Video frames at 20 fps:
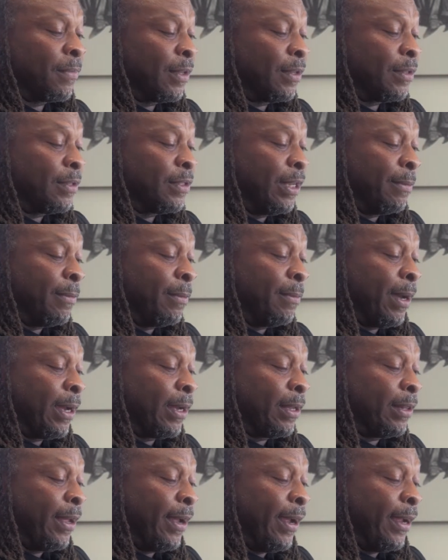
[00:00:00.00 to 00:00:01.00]
Some of my
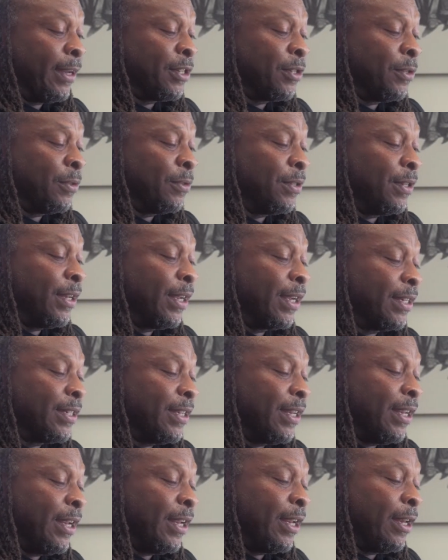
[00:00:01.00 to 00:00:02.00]
clients use
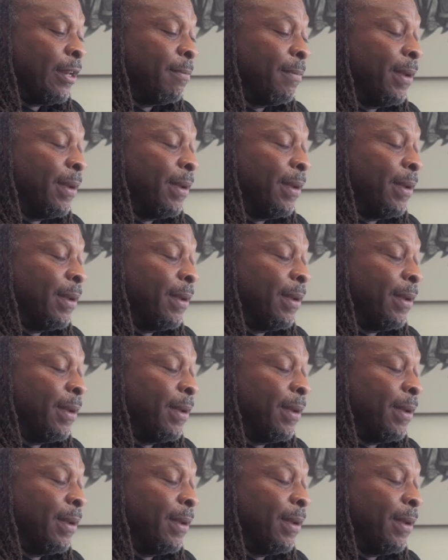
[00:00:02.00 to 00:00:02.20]
nicotine,